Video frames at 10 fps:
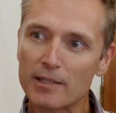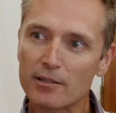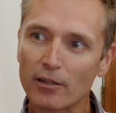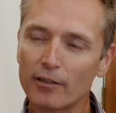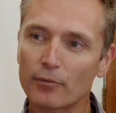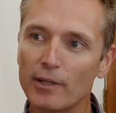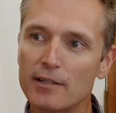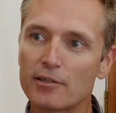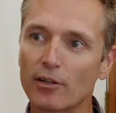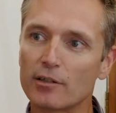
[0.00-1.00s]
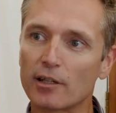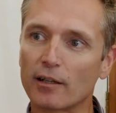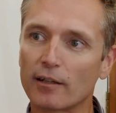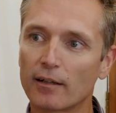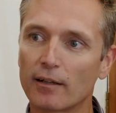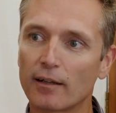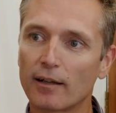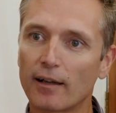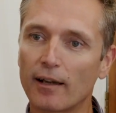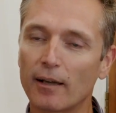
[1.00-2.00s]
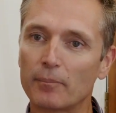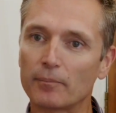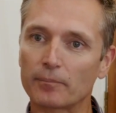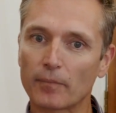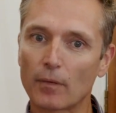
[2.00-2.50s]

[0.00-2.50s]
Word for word: He started researching um,